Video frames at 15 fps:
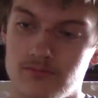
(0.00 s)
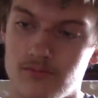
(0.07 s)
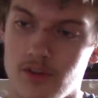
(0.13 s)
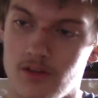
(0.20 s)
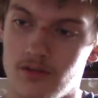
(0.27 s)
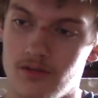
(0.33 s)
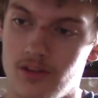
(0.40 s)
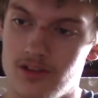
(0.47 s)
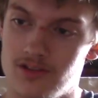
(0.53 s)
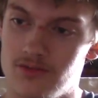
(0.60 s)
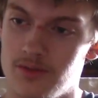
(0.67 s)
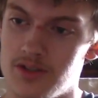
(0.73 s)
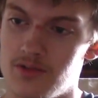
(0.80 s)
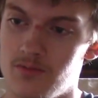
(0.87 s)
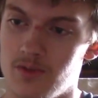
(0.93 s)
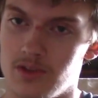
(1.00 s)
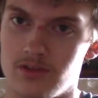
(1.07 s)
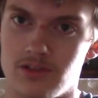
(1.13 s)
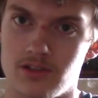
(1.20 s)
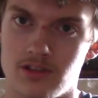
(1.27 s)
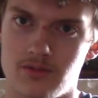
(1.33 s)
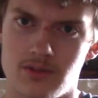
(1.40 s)
Oh, this is region 1.
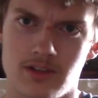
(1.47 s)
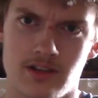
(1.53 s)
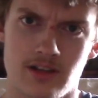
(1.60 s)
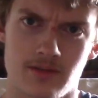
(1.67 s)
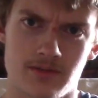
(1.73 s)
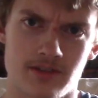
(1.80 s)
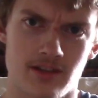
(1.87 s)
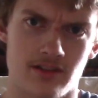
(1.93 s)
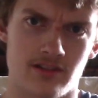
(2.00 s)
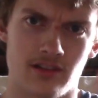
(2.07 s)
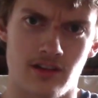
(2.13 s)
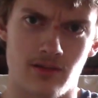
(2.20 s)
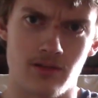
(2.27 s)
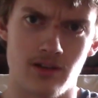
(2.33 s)
So come out upstairs now.